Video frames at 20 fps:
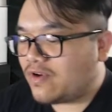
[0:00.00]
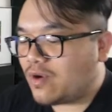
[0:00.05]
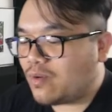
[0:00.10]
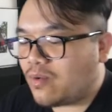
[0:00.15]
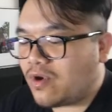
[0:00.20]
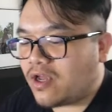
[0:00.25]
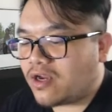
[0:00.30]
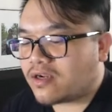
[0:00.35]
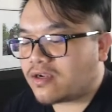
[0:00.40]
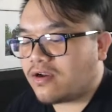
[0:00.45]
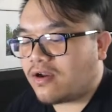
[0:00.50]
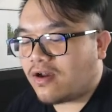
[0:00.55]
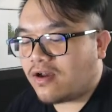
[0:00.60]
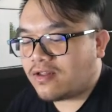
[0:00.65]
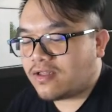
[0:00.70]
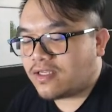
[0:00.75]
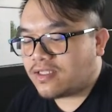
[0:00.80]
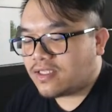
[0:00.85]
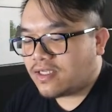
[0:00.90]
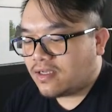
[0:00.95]
you want to
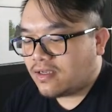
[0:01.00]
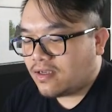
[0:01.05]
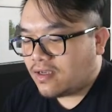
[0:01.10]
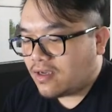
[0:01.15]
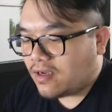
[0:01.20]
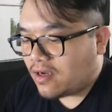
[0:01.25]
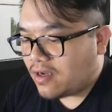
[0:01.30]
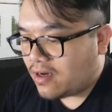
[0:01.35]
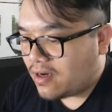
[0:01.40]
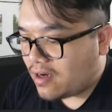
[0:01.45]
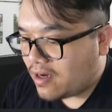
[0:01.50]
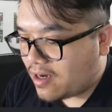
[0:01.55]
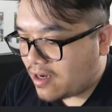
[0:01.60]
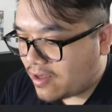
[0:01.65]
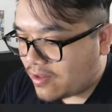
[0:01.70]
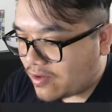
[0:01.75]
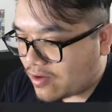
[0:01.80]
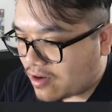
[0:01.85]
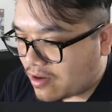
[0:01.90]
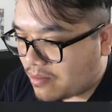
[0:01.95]
call it.
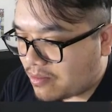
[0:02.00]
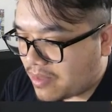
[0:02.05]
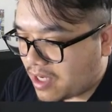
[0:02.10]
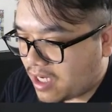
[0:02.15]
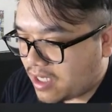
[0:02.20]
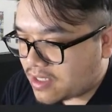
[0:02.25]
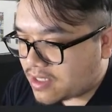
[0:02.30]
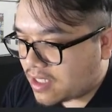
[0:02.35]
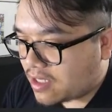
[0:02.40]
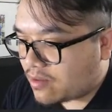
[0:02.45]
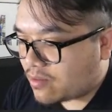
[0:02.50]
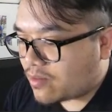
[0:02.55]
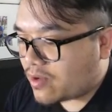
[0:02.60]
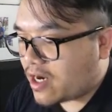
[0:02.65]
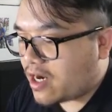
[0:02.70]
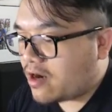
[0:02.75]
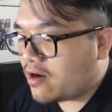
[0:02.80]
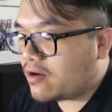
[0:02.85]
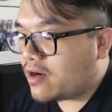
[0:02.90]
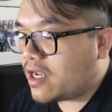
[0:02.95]
Another amazing
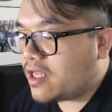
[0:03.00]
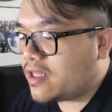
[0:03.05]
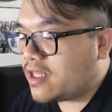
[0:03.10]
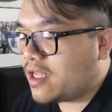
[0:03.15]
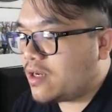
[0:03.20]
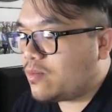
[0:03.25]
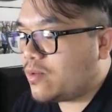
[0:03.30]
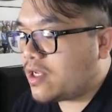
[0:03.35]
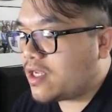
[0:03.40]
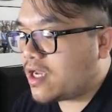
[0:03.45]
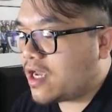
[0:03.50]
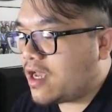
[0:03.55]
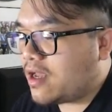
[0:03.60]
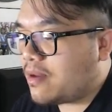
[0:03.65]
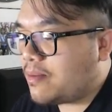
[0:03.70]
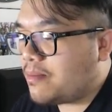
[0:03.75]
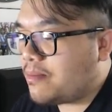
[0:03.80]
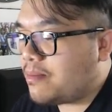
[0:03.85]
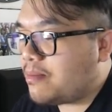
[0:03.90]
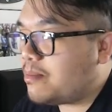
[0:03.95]
rare, and then we
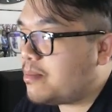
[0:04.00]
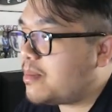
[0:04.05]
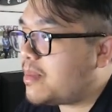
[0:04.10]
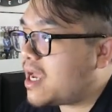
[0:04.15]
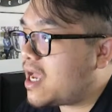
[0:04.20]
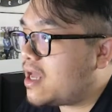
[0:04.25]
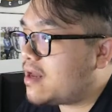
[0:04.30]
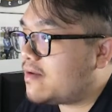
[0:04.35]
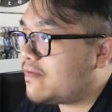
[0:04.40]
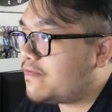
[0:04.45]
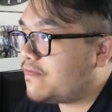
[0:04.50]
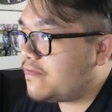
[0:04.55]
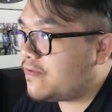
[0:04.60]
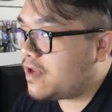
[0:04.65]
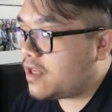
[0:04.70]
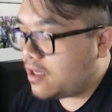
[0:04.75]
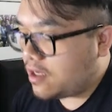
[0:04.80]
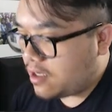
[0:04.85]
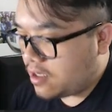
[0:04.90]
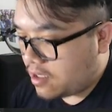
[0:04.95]
got
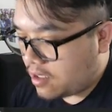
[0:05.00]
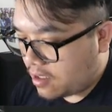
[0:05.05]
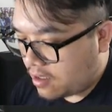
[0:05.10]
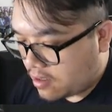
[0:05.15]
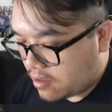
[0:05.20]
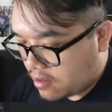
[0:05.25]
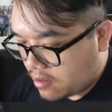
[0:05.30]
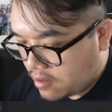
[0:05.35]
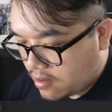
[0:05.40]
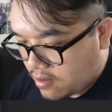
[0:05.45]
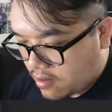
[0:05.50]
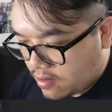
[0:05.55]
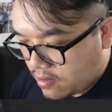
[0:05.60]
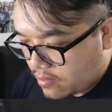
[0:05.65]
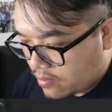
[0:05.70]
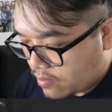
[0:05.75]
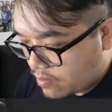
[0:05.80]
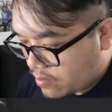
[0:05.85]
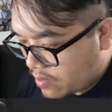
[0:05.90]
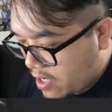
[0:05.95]
Manaphy.
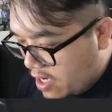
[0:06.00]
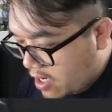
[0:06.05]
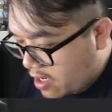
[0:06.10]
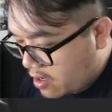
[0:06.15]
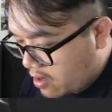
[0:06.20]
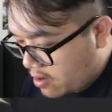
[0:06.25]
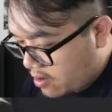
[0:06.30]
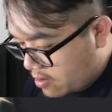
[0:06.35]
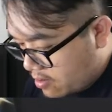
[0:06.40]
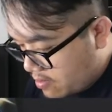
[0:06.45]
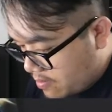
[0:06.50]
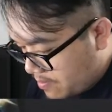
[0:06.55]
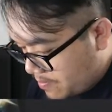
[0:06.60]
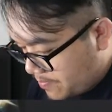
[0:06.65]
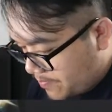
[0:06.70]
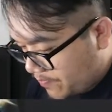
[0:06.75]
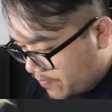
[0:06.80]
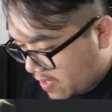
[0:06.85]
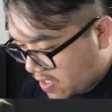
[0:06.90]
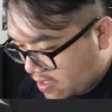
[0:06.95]
Rare.
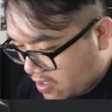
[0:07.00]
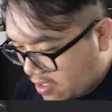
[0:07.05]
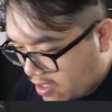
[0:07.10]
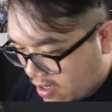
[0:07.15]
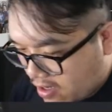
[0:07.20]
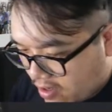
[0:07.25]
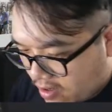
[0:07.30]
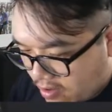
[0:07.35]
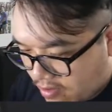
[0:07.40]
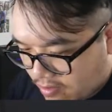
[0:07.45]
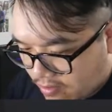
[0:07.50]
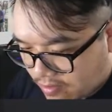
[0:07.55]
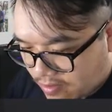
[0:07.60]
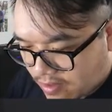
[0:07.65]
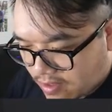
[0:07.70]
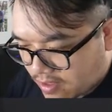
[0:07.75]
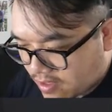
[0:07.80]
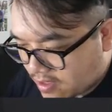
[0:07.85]
Yo,